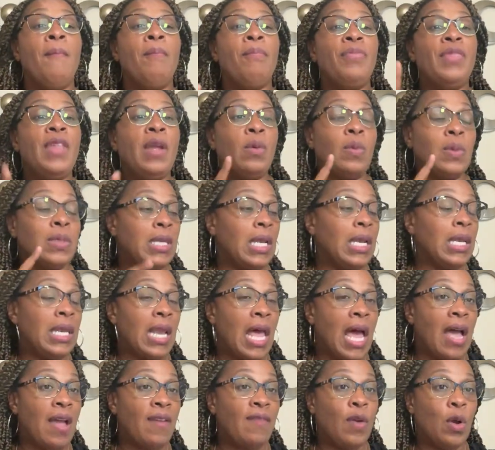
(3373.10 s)
There was a
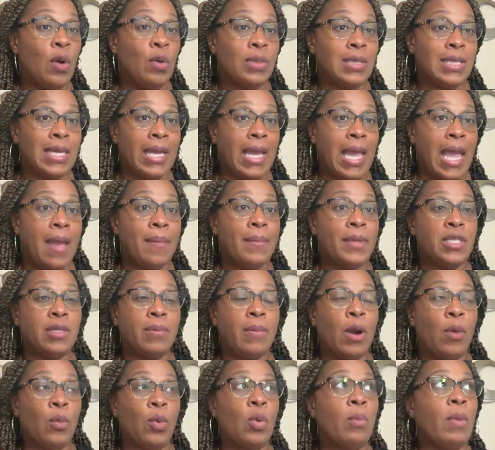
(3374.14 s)
live host that came into
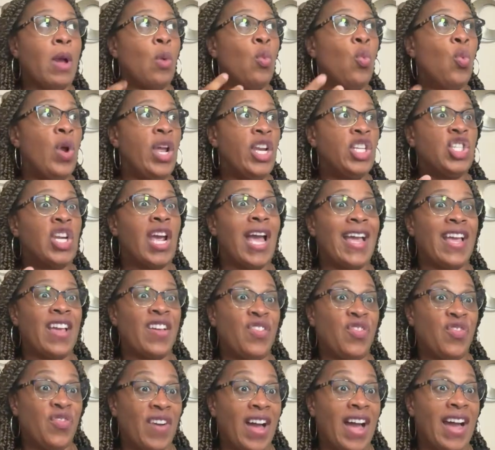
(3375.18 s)
my room. I wish I could
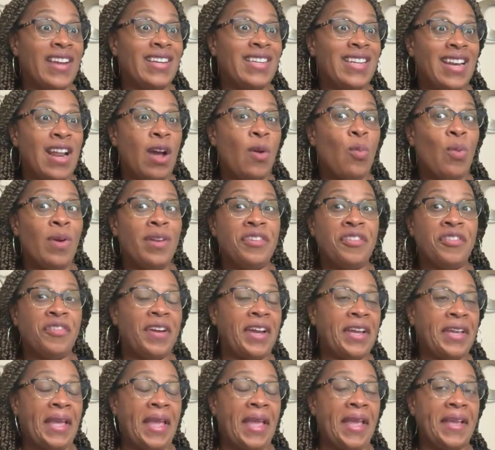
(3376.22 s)
find it. I wonder if
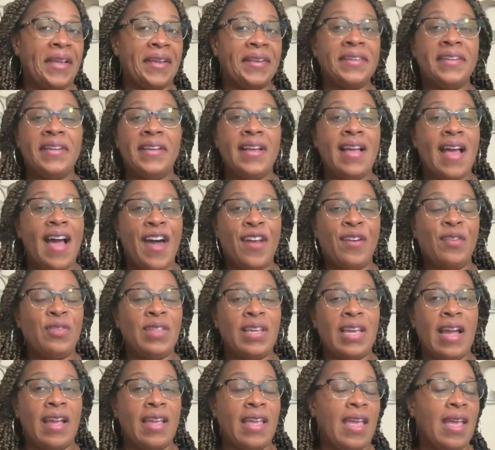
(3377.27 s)
I can. I don't
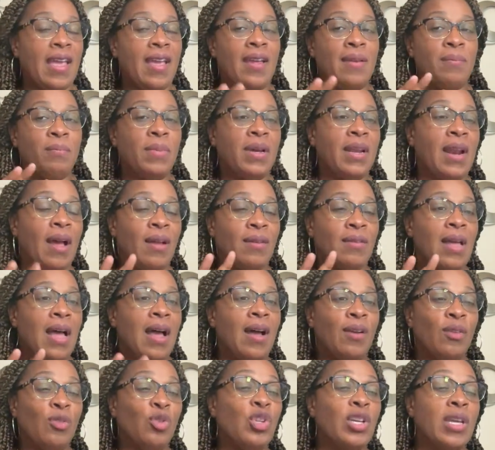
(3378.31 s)
think I can, but
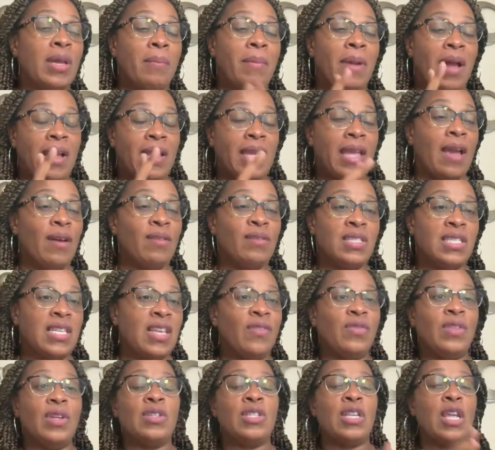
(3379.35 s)
I'll look in my account and see
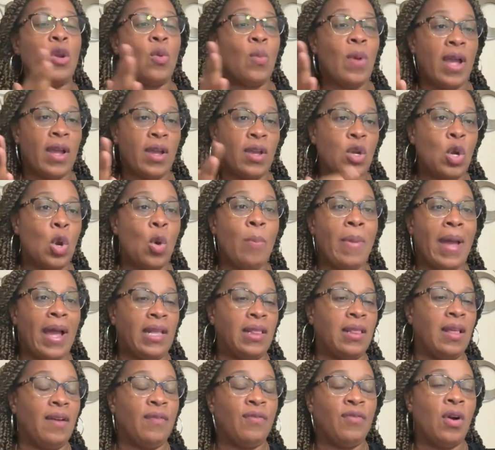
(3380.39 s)
if there's any way I can go back
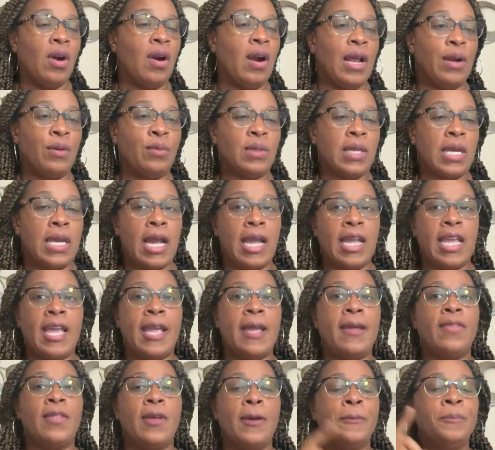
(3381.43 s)
that far. I don't think I
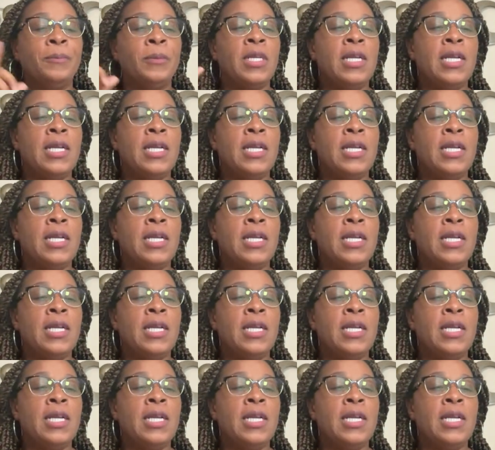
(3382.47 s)
can, though.